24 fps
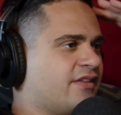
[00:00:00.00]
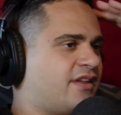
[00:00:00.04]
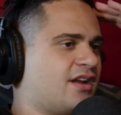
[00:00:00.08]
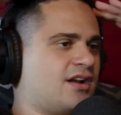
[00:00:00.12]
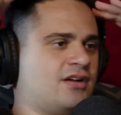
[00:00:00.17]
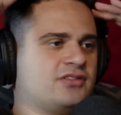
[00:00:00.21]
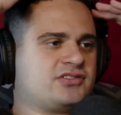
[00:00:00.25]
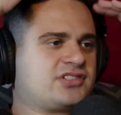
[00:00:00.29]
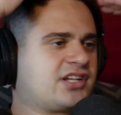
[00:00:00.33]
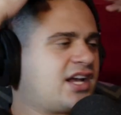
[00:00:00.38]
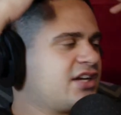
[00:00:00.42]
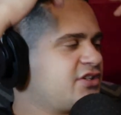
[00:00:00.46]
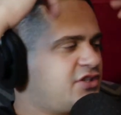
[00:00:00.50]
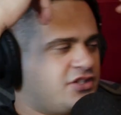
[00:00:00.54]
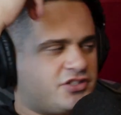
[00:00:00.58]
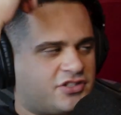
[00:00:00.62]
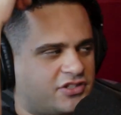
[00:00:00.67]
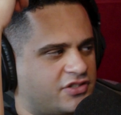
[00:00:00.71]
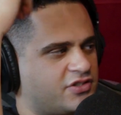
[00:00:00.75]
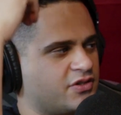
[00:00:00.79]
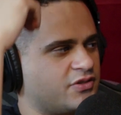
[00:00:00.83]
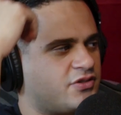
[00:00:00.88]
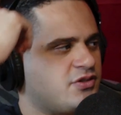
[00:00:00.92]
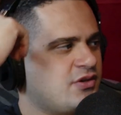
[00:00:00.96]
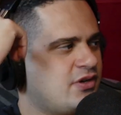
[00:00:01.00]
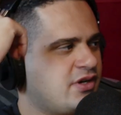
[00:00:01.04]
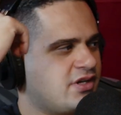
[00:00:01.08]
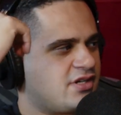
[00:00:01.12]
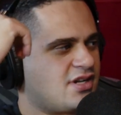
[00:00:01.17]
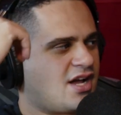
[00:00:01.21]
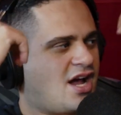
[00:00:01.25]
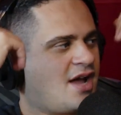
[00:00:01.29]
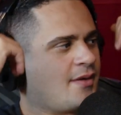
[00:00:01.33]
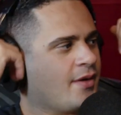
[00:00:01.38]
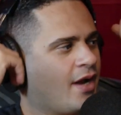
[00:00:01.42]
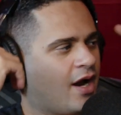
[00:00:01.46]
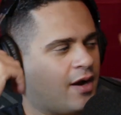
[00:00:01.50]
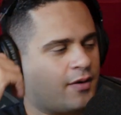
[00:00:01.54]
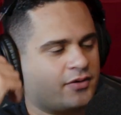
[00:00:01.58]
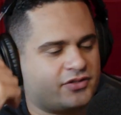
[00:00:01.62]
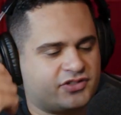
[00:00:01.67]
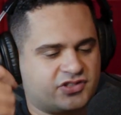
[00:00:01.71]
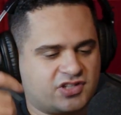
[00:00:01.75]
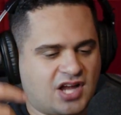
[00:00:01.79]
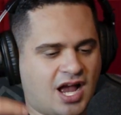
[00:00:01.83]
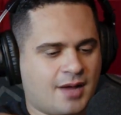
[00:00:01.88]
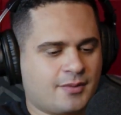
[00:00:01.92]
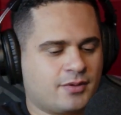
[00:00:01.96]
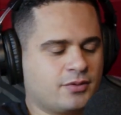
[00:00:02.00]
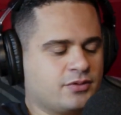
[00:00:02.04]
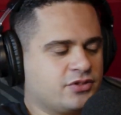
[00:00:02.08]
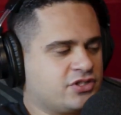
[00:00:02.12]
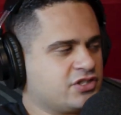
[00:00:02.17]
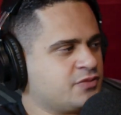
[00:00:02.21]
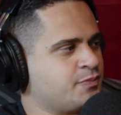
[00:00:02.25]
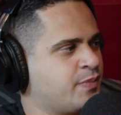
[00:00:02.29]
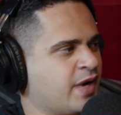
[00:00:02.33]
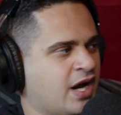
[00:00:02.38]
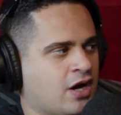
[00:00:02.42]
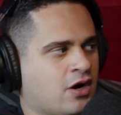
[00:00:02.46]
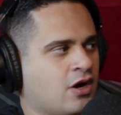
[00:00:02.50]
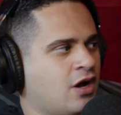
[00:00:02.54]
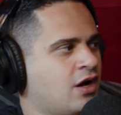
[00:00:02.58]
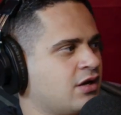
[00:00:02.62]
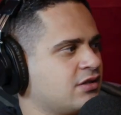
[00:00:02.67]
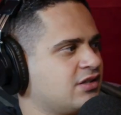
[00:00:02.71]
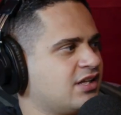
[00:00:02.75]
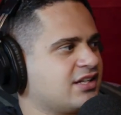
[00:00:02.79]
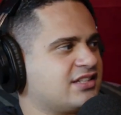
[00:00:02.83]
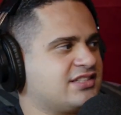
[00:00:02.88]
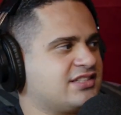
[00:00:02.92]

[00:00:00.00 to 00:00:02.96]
That I was like I should just do 2 at a time. And Sabi would just bear hug like